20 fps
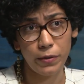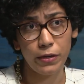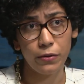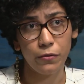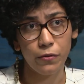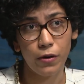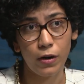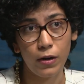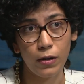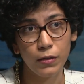up in
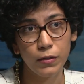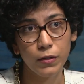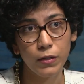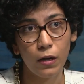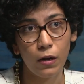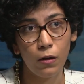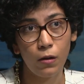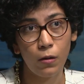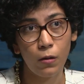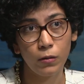Iran,
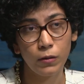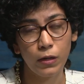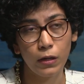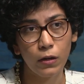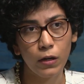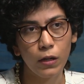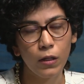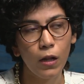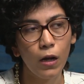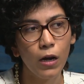so
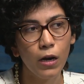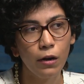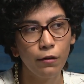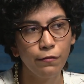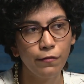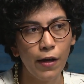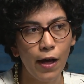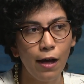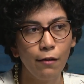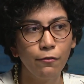there are a lot
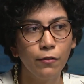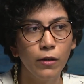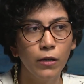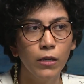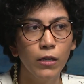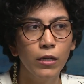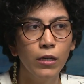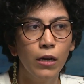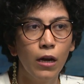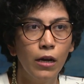of
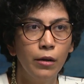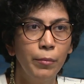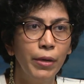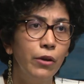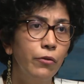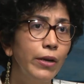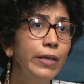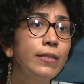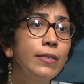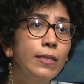Afghan
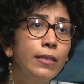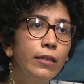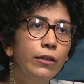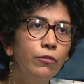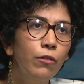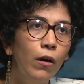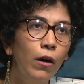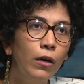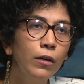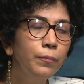immigrants in
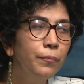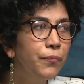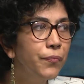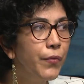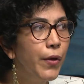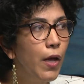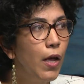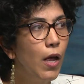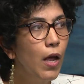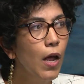Iran.
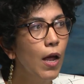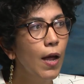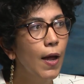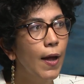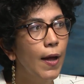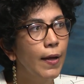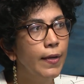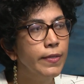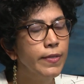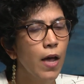
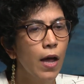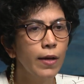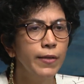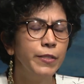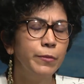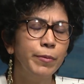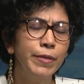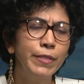Pega Postler